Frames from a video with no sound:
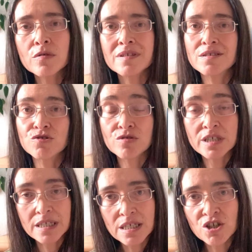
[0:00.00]
and the
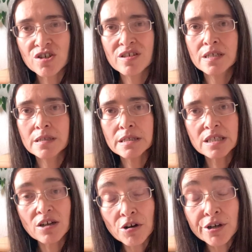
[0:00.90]
transition and these
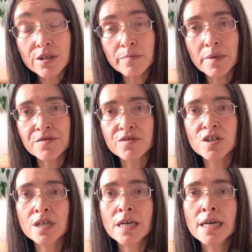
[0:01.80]
darker months